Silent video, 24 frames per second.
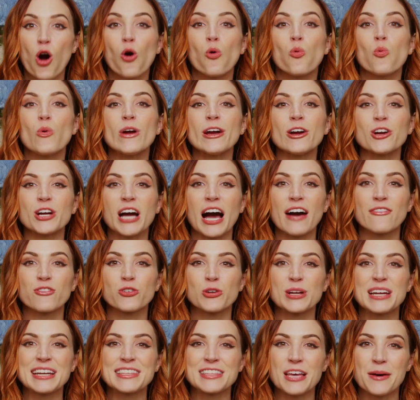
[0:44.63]
We're
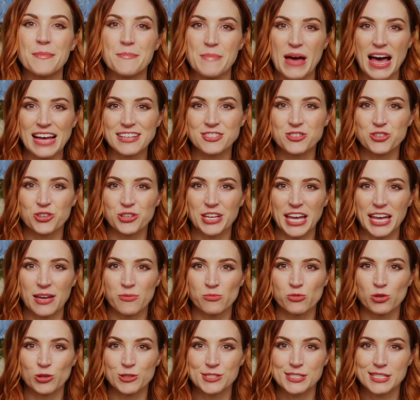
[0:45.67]
covering the master game
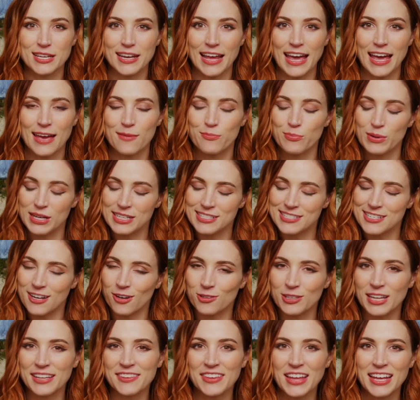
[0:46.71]
rules today, but don't
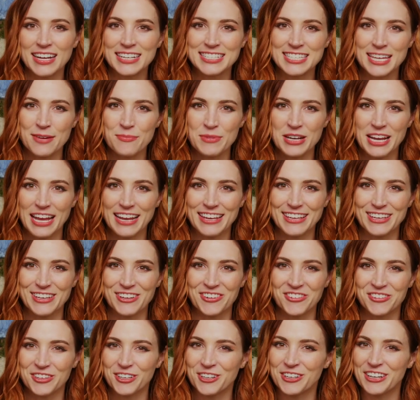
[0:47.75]
let that intimidate you.
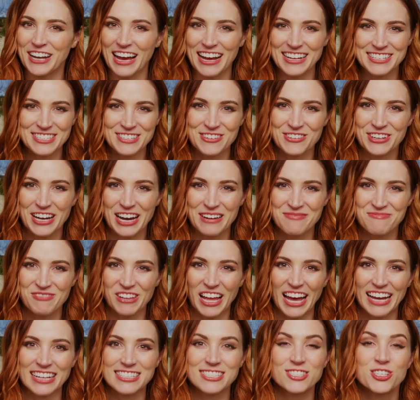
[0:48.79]
They're not too
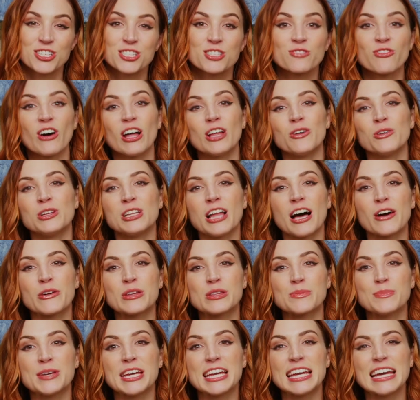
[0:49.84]
complex. Just follow along with
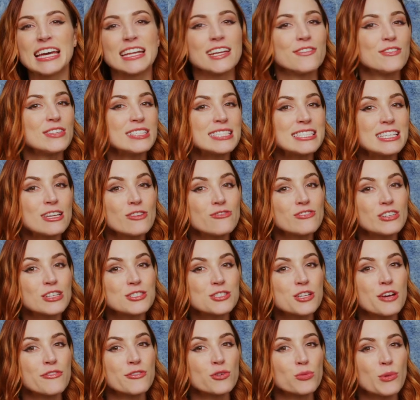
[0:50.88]
me, and if it still feels
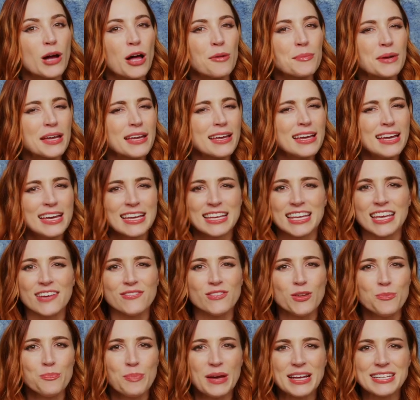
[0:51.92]
overwhelming, give
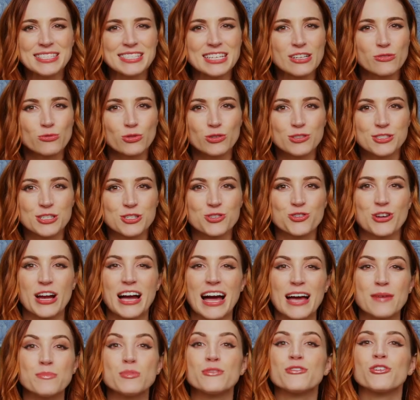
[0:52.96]
the basic rules a try
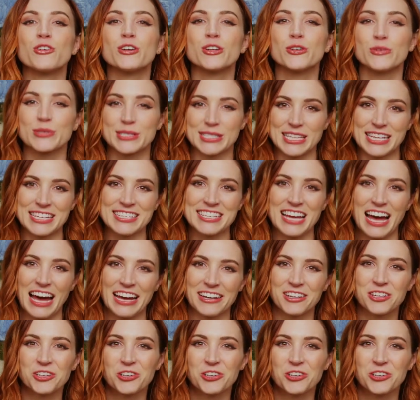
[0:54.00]
before you ascend to higher